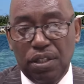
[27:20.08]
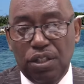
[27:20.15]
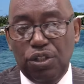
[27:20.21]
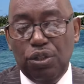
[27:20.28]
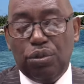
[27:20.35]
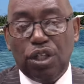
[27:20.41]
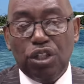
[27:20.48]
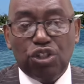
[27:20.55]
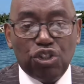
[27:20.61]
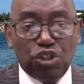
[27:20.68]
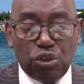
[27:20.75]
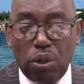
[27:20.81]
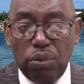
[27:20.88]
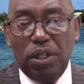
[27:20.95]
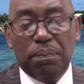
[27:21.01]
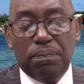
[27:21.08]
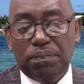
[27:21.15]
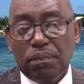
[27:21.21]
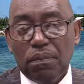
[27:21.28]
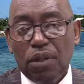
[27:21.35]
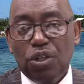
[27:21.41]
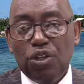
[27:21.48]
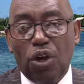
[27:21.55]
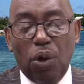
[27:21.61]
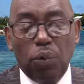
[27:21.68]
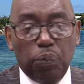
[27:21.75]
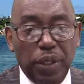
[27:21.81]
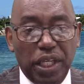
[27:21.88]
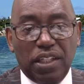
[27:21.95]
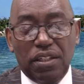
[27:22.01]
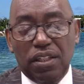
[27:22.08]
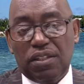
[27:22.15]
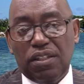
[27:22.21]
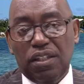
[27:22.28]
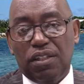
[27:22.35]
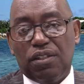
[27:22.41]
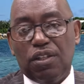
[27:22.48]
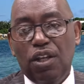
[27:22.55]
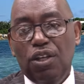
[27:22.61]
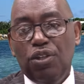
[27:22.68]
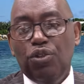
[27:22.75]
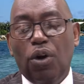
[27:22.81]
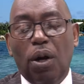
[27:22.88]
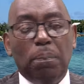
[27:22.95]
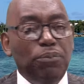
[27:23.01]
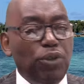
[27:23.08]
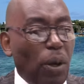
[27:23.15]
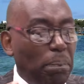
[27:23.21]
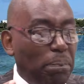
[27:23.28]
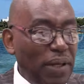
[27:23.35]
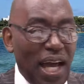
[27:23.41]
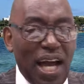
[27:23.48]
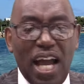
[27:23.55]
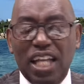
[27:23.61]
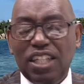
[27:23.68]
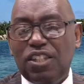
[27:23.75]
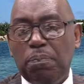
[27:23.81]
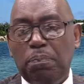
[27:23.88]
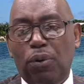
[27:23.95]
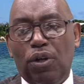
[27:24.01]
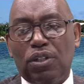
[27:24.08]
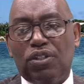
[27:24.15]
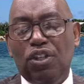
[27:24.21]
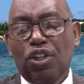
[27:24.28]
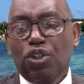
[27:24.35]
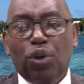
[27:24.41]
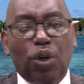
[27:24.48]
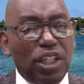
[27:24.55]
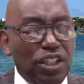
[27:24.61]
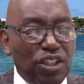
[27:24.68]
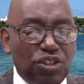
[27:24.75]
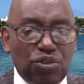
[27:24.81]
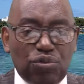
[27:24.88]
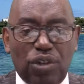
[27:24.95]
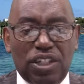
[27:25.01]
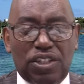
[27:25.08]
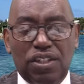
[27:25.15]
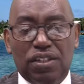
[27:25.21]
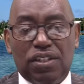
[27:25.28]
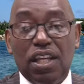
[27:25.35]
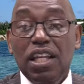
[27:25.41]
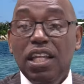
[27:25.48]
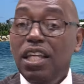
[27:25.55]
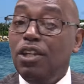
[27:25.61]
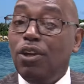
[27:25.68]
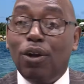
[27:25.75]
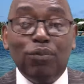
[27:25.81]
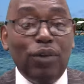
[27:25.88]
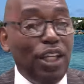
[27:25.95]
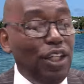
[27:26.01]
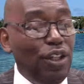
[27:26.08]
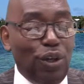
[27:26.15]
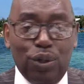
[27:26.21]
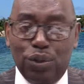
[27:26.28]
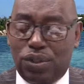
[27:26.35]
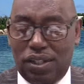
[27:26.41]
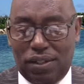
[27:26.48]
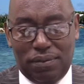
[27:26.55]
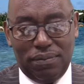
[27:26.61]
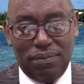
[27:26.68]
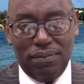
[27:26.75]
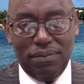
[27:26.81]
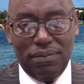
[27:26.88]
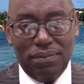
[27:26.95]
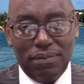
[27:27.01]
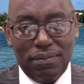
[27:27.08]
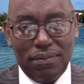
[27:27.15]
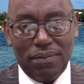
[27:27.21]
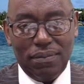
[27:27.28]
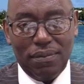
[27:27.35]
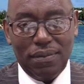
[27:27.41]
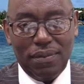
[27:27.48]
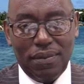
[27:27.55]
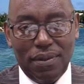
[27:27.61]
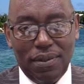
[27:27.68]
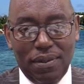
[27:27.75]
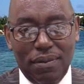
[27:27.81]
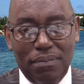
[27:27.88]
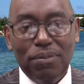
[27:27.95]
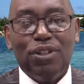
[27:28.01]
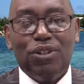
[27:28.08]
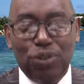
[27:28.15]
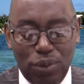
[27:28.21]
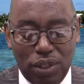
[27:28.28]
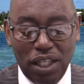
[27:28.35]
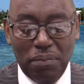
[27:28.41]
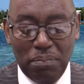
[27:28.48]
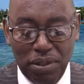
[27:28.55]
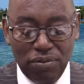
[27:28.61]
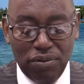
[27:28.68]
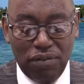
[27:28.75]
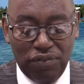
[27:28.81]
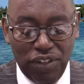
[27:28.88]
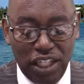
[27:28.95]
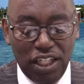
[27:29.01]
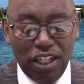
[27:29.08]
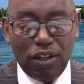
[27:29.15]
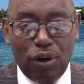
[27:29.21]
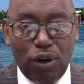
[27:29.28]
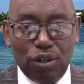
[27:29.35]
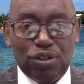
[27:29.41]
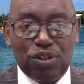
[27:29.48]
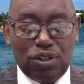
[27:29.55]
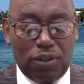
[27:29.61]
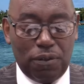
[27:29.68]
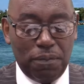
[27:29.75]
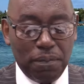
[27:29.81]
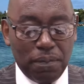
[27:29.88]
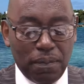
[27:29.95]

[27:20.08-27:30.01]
You can show him your weaknesses, your blind spots, your indiscretions. He already knows it. But you can be revealing also.